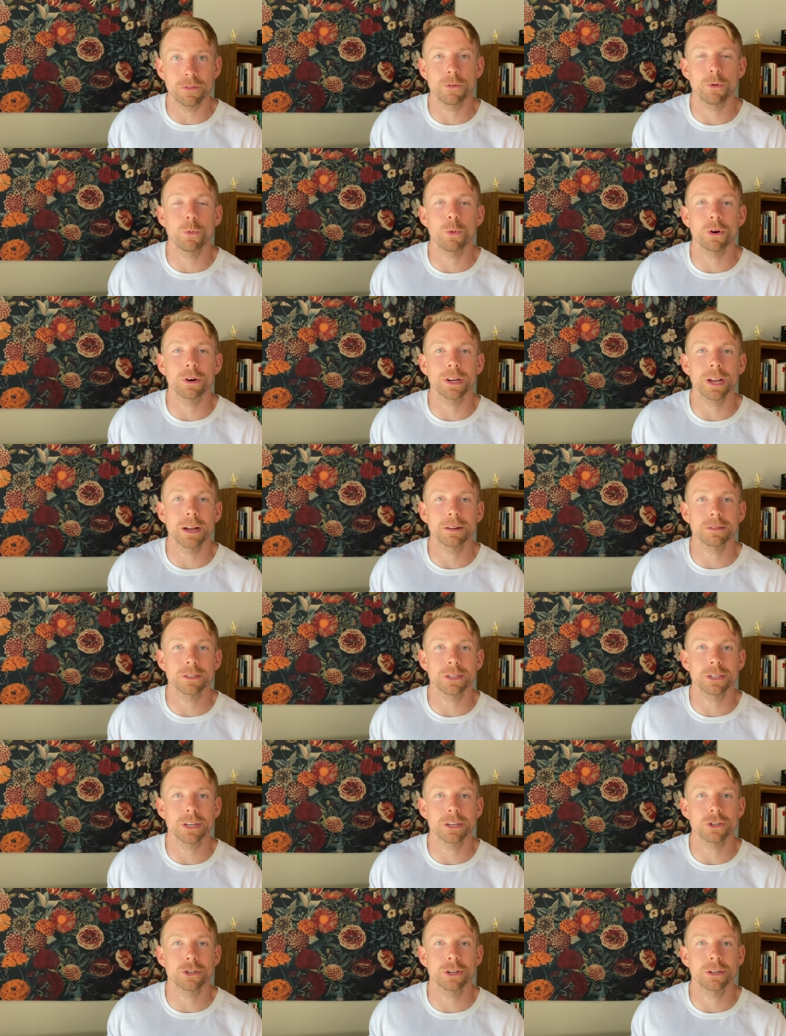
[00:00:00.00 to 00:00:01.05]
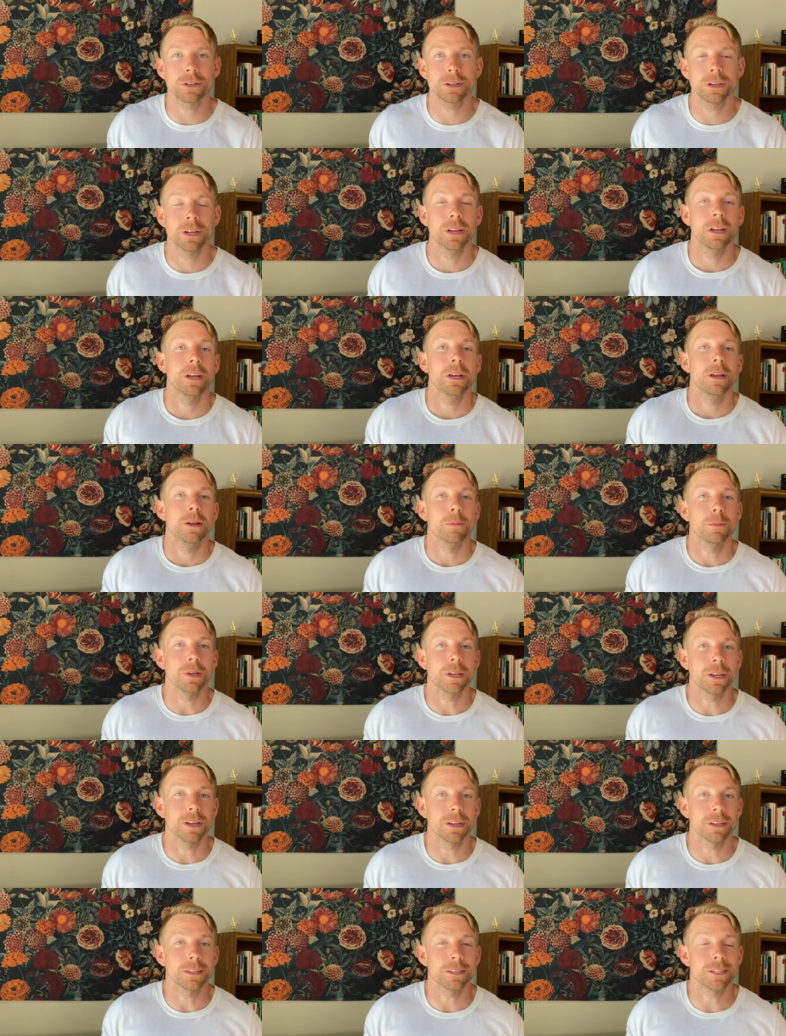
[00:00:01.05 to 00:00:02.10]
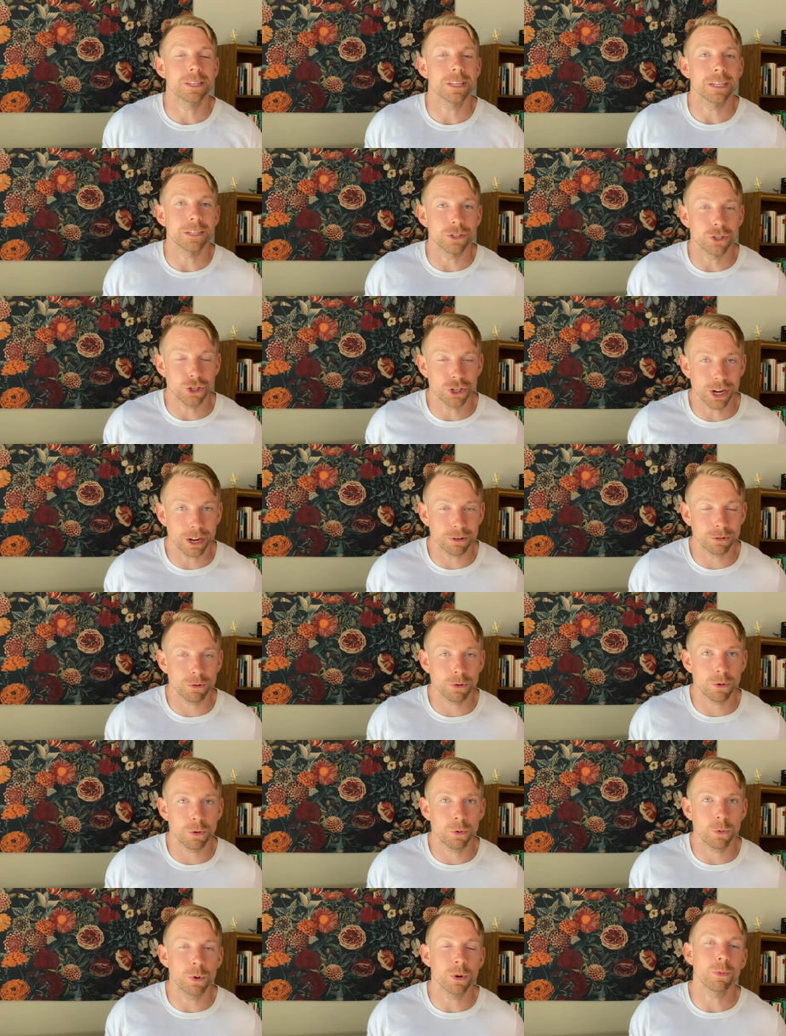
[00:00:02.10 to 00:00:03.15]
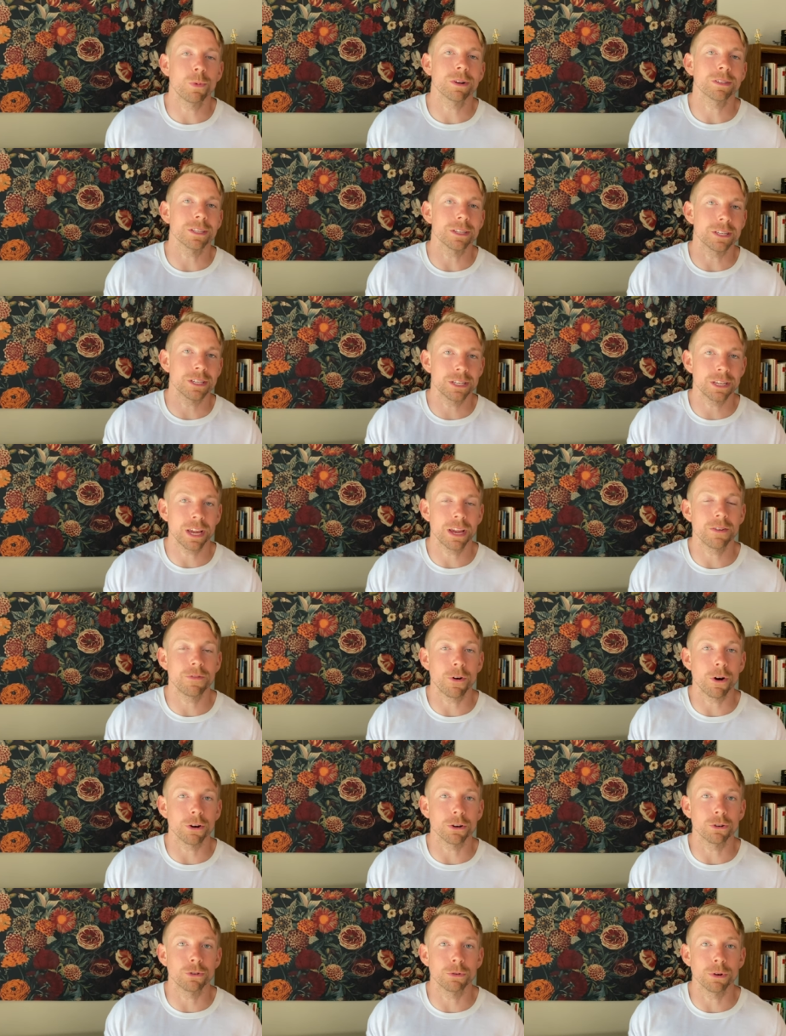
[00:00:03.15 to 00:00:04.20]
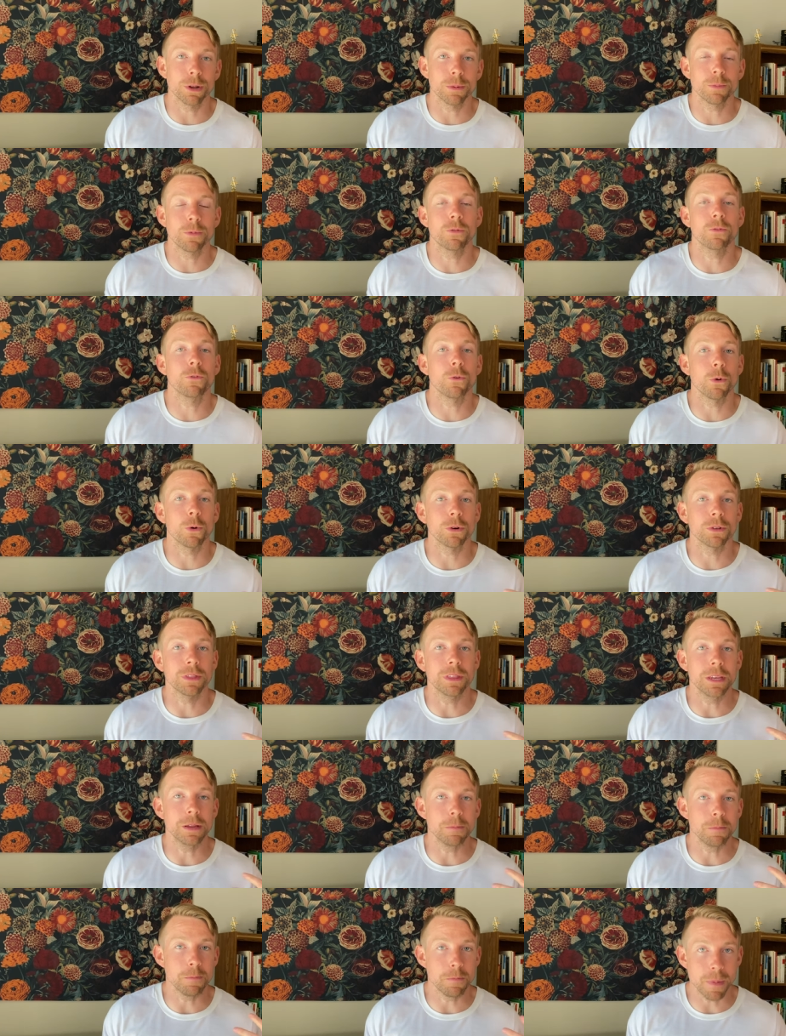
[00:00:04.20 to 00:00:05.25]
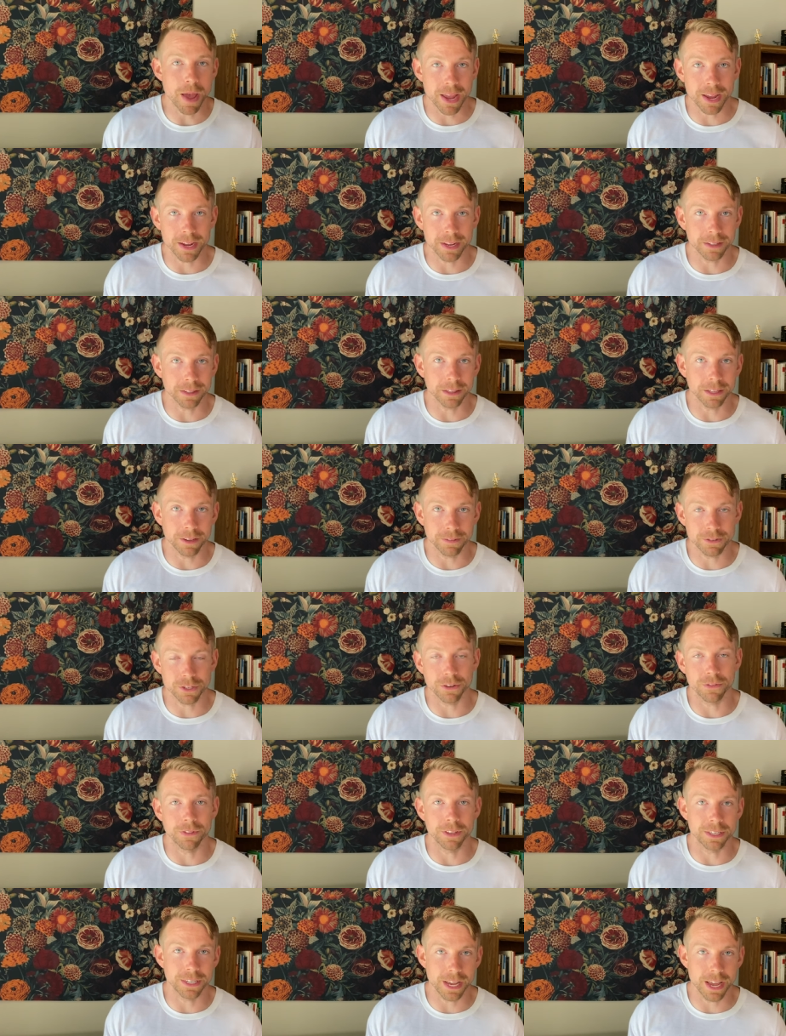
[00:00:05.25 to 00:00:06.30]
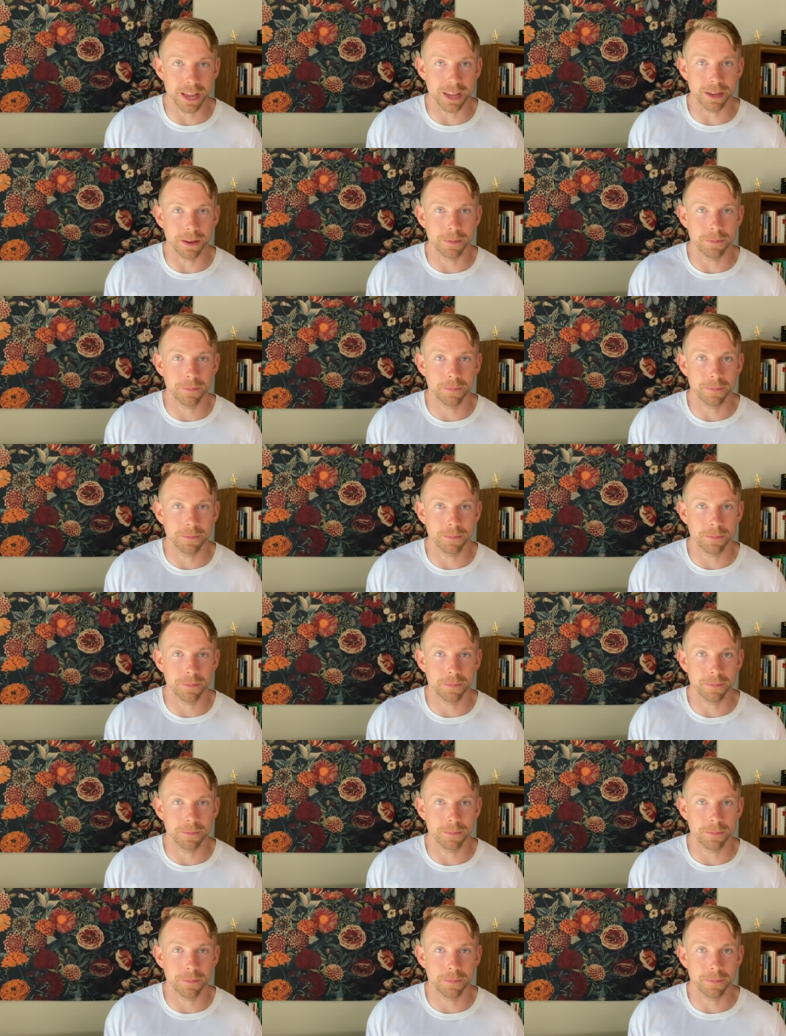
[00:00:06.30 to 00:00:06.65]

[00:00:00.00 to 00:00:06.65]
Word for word: a workout session because, in general, we want to save our grip for the main lifts of the day.